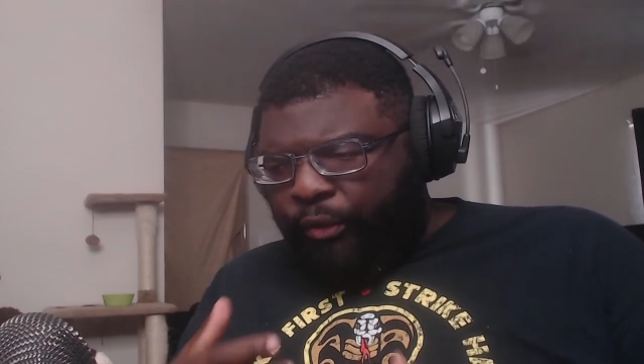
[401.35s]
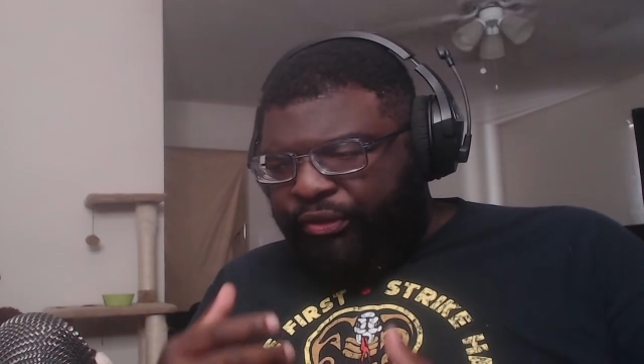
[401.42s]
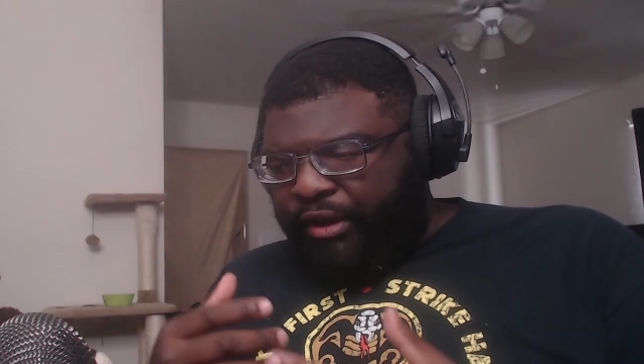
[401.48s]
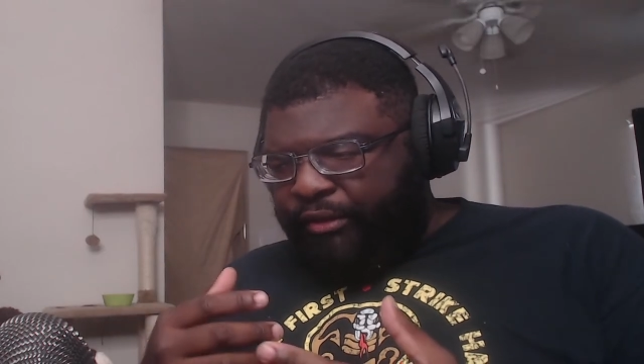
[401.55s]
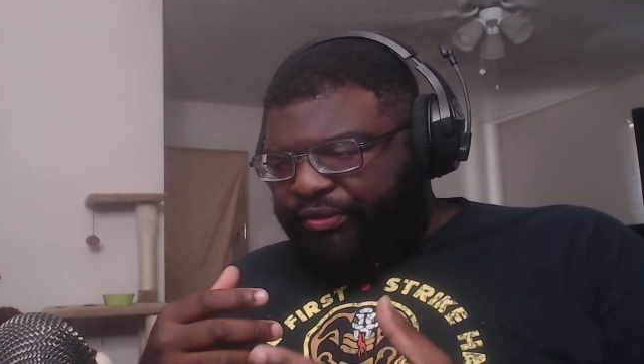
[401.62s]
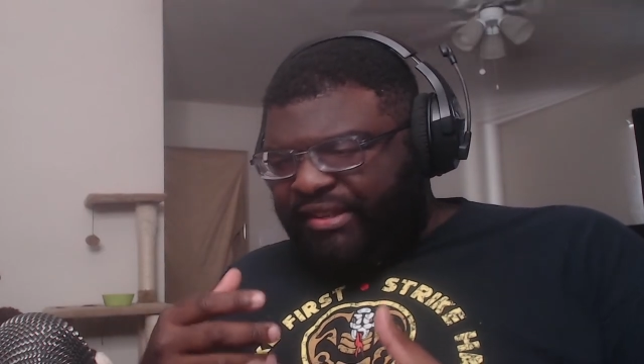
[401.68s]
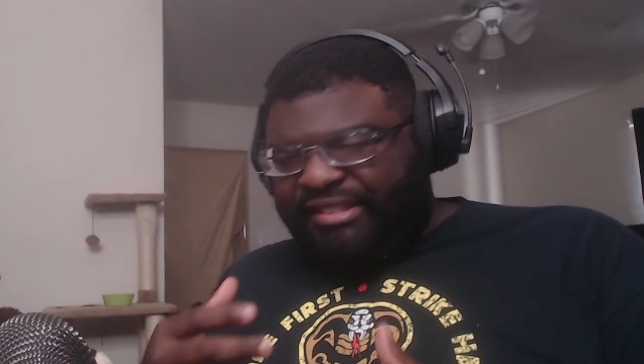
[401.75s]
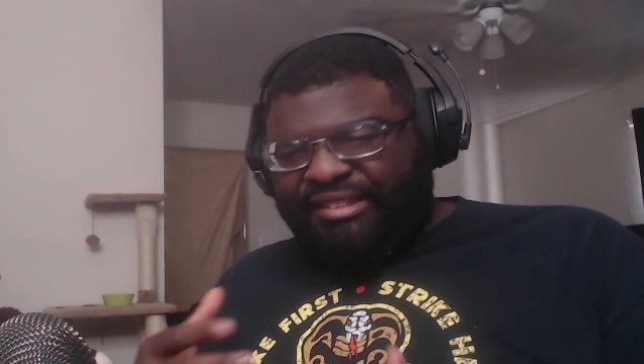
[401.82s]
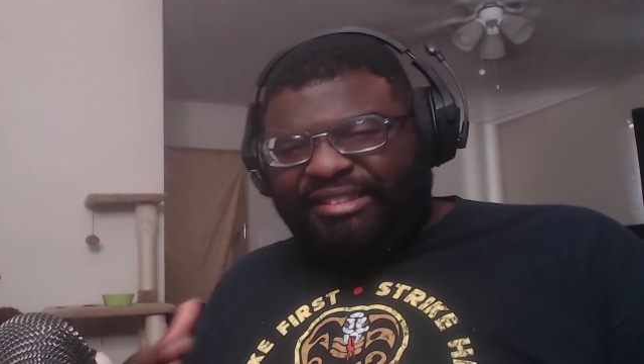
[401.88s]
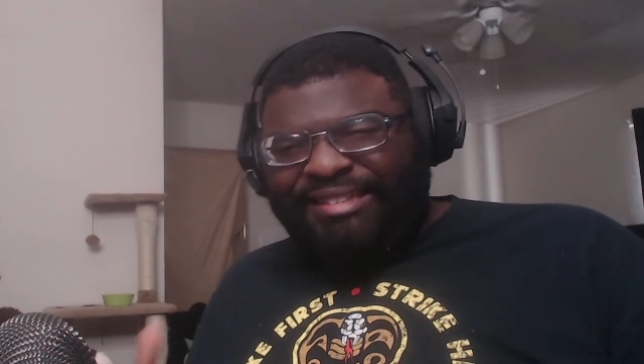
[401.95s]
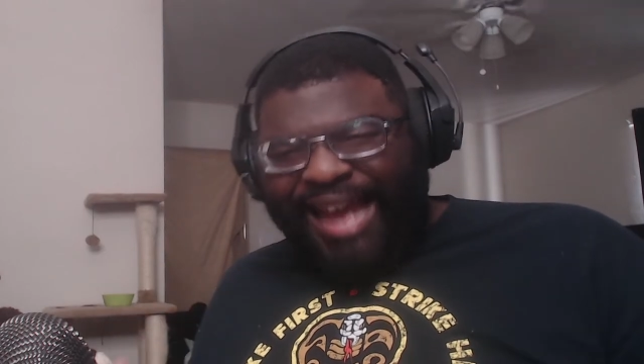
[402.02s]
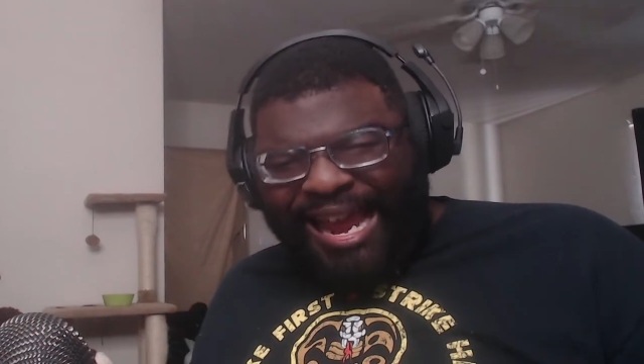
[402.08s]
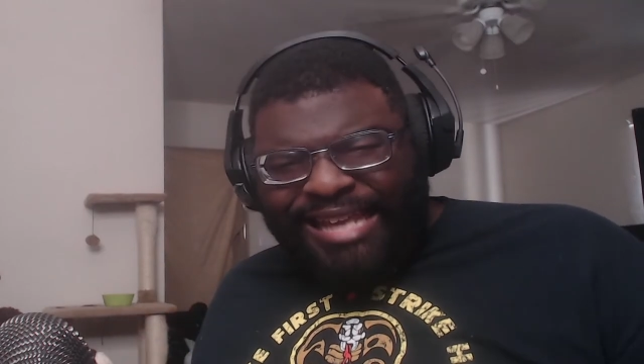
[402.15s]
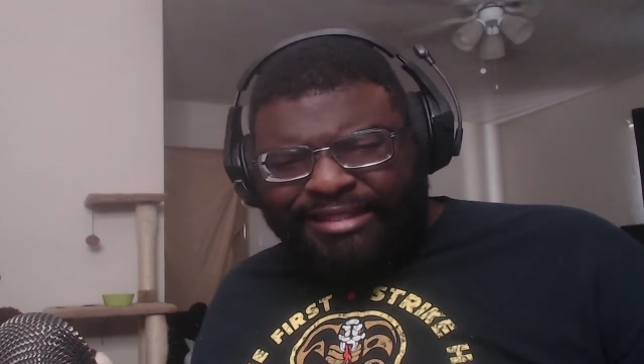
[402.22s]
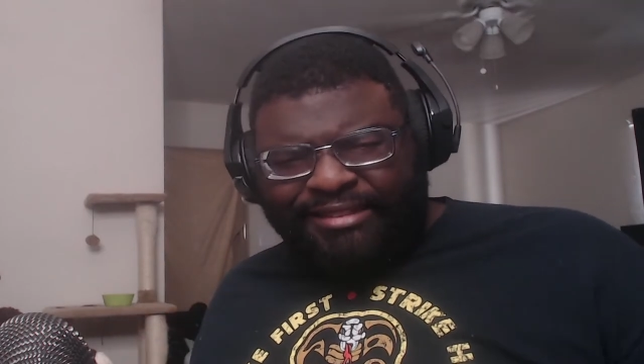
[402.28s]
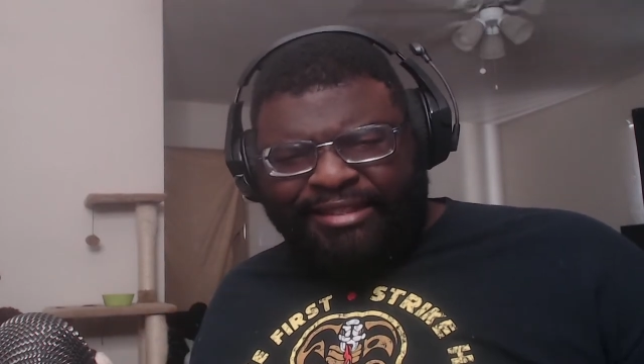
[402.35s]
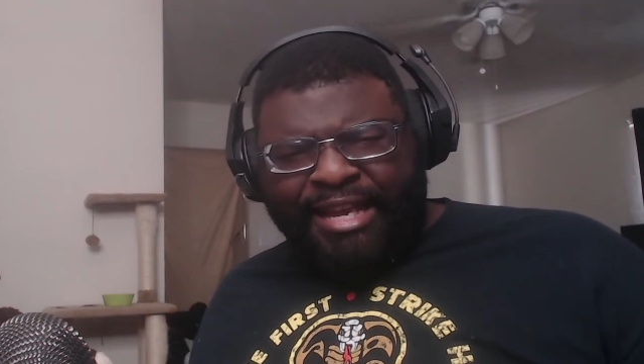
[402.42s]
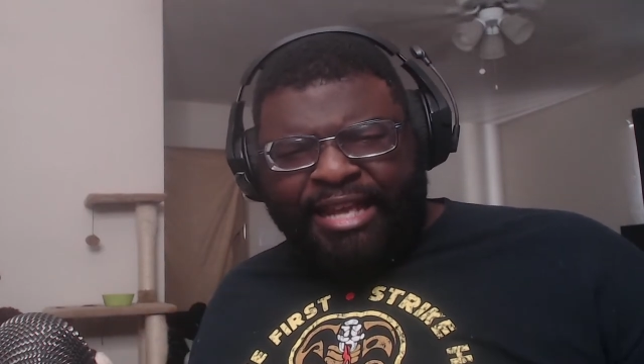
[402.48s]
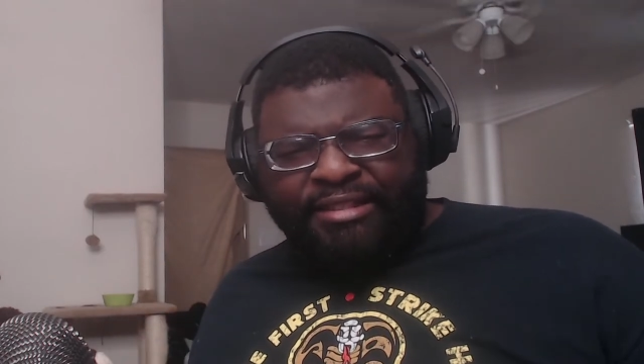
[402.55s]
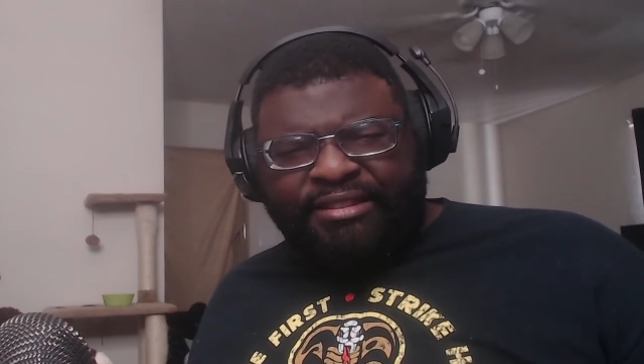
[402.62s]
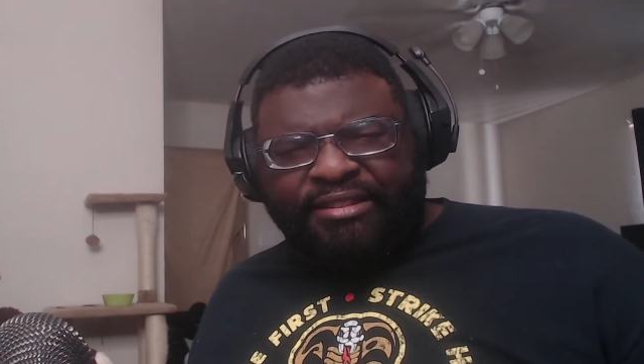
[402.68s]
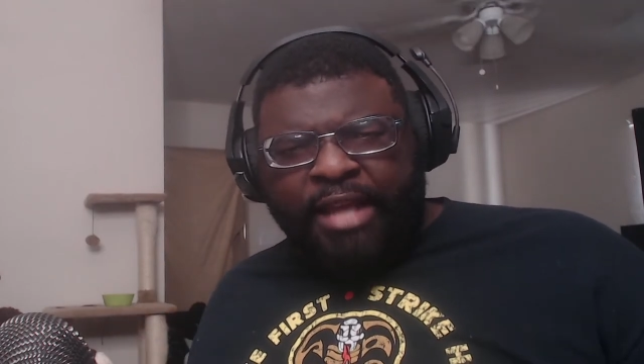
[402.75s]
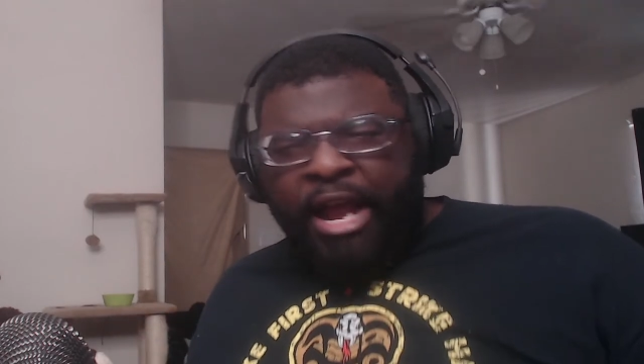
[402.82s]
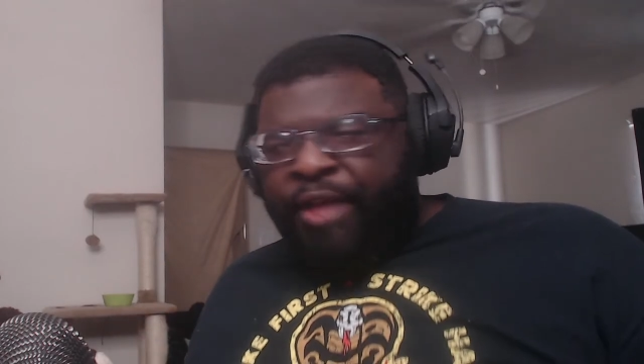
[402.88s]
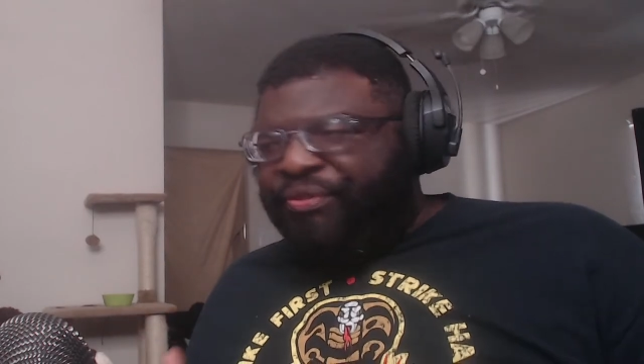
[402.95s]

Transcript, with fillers: the, the stasis.